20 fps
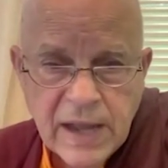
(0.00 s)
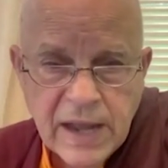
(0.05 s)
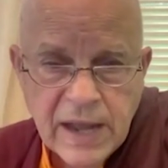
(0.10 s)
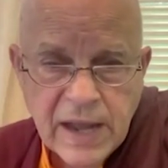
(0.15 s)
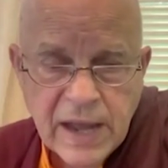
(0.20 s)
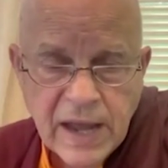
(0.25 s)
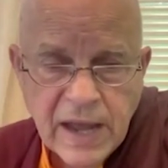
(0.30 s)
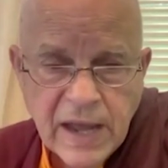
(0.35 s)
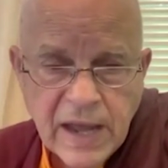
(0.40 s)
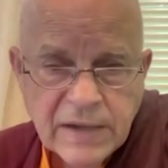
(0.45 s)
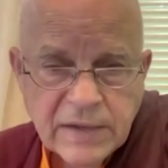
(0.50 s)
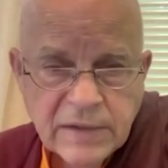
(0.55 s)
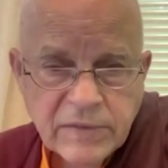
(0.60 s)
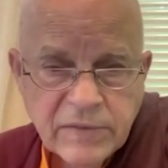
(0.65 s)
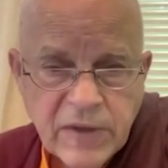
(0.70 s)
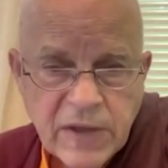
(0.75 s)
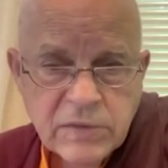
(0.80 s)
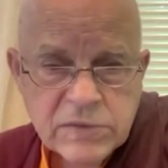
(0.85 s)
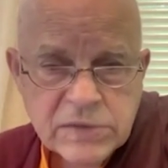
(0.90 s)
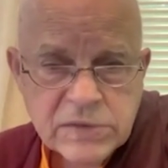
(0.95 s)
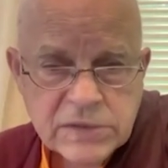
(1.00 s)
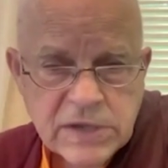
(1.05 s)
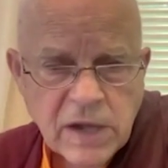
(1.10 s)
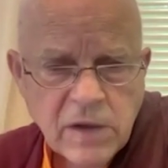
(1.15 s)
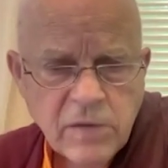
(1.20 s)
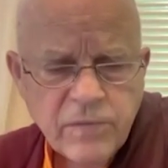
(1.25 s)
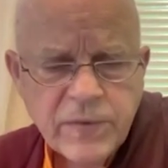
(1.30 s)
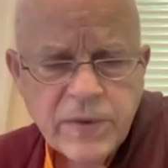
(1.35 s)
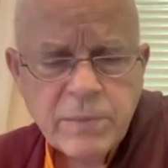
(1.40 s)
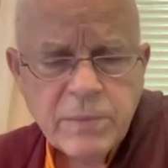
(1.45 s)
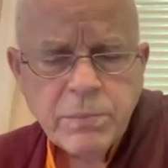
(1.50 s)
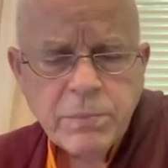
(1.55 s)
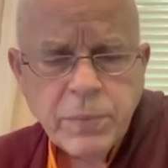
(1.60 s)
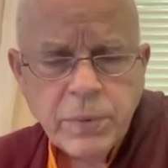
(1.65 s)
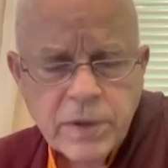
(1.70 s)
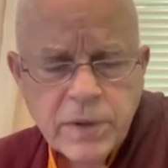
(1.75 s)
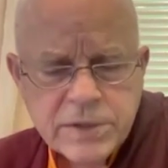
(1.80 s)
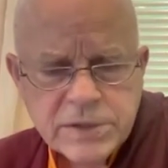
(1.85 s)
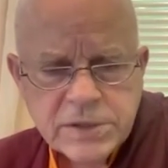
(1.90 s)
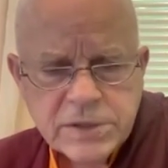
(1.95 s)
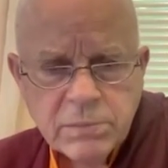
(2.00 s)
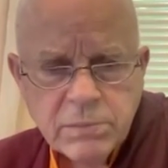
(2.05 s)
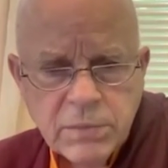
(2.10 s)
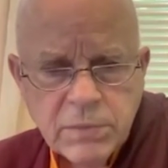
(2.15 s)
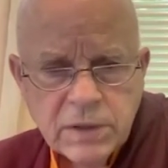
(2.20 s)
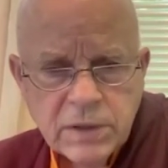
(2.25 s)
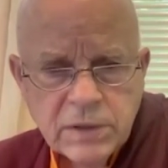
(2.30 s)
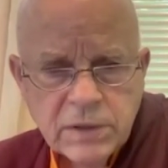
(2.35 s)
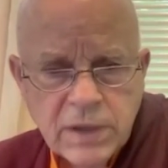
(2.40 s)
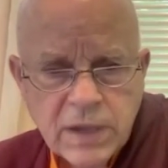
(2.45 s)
and self imprisonment.